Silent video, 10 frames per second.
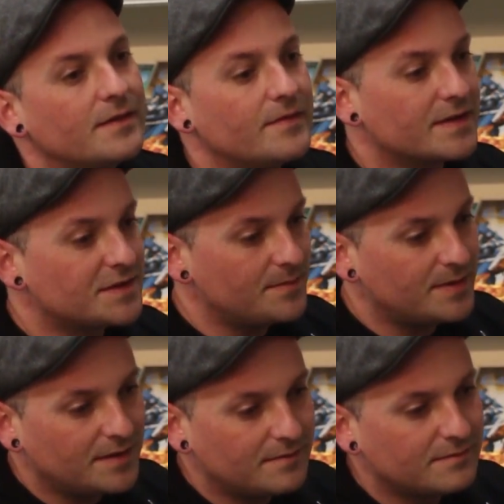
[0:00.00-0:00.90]
Then we've got
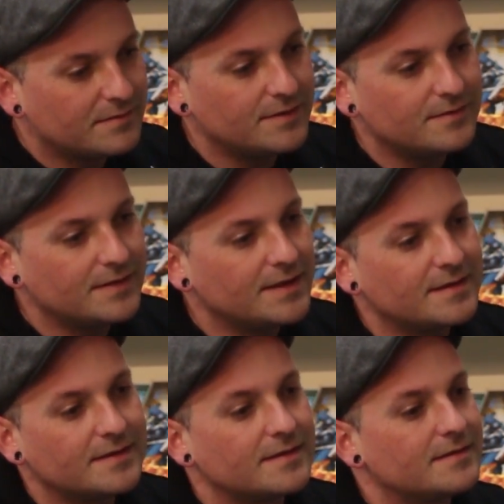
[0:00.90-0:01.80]
JP, who
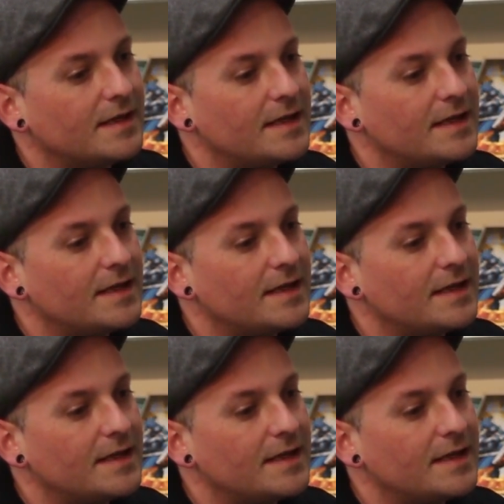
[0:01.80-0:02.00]
is